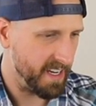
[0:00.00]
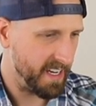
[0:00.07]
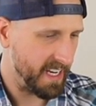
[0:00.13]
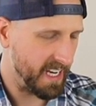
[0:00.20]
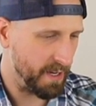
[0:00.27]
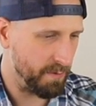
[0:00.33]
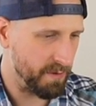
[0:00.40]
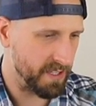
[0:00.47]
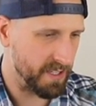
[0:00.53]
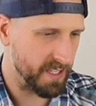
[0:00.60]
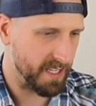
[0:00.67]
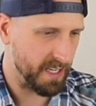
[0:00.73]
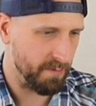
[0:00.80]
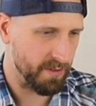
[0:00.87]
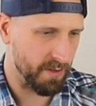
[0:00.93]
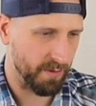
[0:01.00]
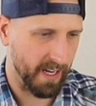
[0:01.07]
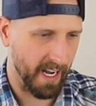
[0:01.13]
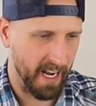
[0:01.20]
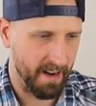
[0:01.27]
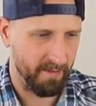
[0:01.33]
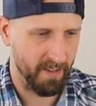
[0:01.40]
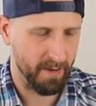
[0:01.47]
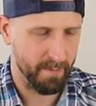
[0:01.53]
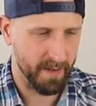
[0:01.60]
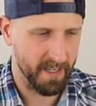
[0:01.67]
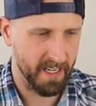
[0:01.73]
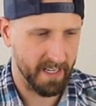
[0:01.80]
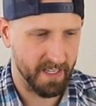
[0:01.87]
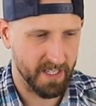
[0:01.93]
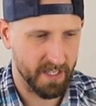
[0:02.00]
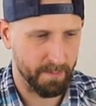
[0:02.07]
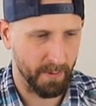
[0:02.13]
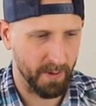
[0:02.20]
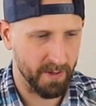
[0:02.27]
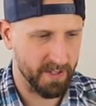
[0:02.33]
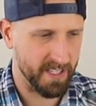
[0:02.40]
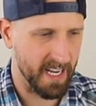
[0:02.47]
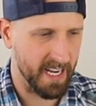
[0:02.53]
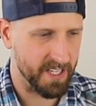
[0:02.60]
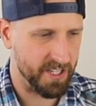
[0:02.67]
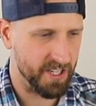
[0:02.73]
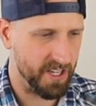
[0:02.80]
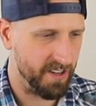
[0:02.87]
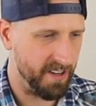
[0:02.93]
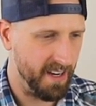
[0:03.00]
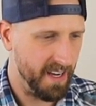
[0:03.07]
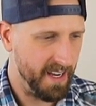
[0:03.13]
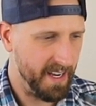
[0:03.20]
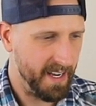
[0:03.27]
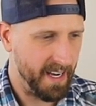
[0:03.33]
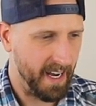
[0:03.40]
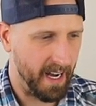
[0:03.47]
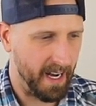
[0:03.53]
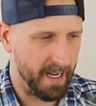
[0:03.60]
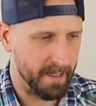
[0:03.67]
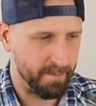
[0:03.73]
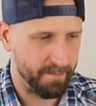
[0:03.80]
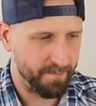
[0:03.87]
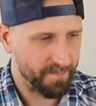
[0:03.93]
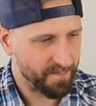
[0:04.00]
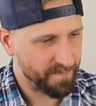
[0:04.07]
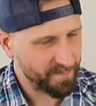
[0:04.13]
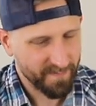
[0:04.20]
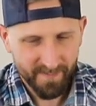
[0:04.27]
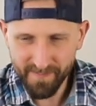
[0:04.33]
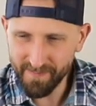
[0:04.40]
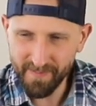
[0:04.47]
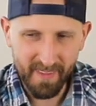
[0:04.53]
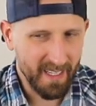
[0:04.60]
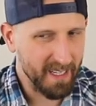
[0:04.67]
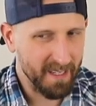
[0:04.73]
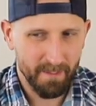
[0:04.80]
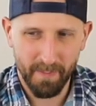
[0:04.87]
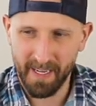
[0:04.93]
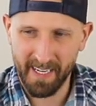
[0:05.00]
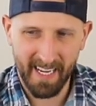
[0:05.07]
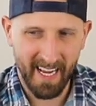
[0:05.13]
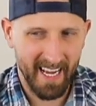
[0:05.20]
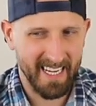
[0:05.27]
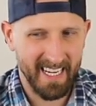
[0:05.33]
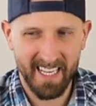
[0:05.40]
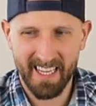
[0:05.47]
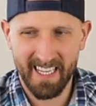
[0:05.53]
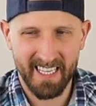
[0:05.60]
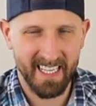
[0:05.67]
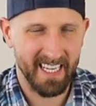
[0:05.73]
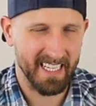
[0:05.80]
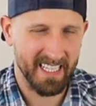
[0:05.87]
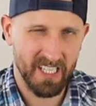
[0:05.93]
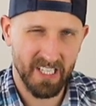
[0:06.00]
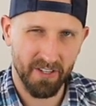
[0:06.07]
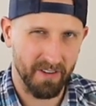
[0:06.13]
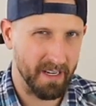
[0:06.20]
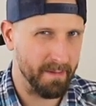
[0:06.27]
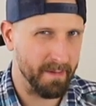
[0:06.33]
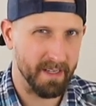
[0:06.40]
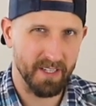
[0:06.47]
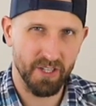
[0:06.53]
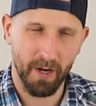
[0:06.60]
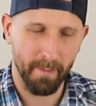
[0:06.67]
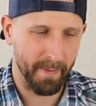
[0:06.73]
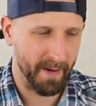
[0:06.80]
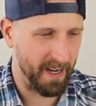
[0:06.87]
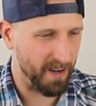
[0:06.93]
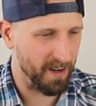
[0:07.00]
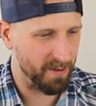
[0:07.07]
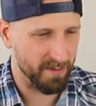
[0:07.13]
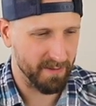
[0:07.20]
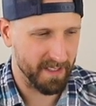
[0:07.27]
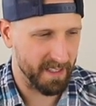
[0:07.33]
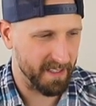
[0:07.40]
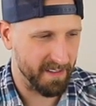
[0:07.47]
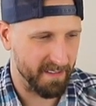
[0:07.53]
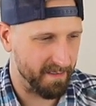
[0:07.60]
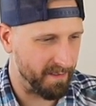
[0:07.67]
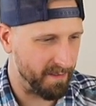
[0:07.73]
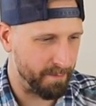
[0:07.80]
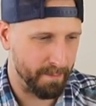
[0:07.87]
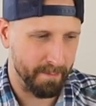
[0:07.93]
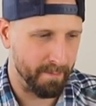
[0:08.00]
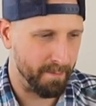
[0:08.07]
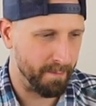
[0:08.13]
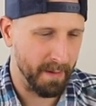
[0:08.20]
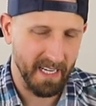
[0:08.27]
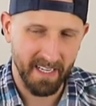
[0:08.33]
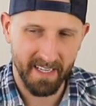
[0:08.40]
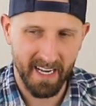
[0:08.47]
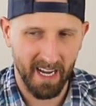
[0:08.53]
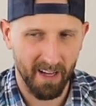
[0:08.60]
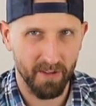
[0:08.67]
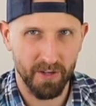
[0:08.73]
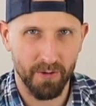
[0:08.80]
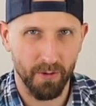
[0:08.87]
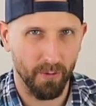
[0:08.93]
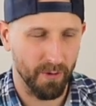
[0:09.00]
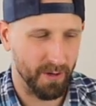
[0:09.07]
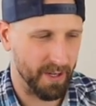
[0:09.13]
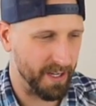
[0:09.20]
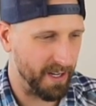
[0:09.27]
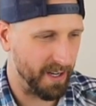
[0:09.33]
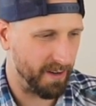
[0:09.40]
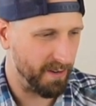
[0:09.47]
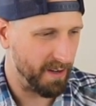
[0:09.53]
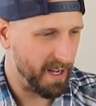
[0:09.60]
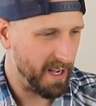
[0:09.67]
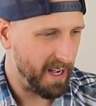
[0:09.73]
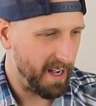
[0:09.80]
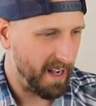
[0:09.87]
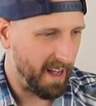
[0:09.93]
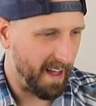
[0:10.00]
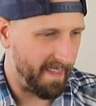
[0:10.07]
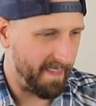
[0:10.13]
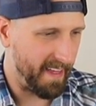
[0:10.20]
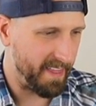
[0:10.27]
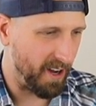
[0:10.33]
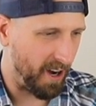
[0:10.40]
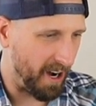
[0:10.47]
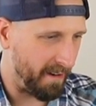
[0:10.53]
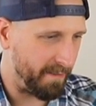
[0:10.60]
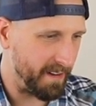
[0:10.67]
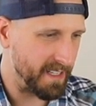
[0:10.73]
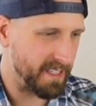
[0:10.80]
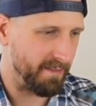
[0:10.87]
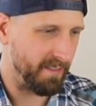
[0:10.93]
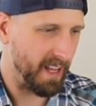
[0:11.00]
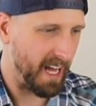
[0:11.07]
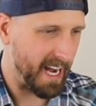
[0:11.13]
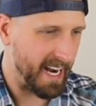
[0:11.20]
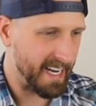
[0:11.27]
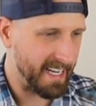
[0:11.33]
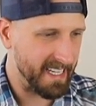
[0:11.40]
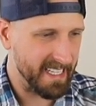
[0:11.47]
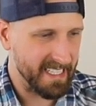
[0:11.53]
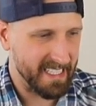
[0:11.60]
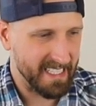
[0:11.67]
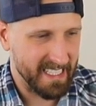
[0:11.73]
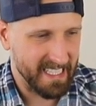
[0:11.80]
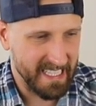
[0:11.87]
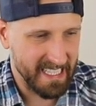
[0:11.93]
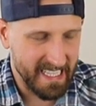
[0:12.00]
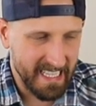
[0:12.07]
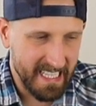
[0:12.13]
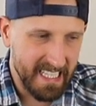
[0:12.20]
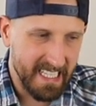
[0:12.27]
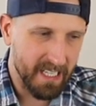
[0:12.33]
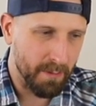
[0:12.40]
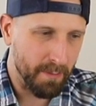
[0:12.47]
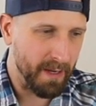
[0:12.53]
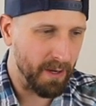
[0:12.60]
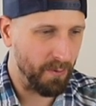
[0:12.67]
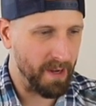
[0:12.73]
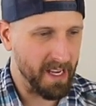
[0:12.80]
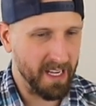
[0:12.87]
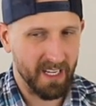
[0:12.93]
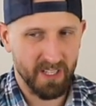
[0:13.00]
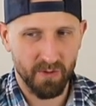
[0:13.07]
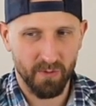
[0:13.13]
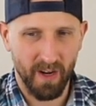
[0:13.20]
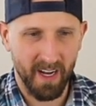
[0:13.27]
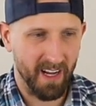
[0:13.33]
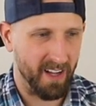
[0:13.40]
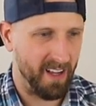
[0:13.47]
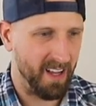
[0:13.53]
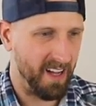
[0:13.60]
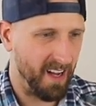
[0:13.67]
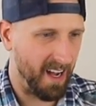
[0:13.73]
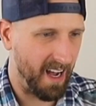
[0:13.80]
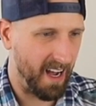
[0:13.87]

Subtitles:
He was okay for them in spurts last year. But again, nothing like screaming, jumping out, then beating down the door, you know. And then the offensive line, little bit weak as well.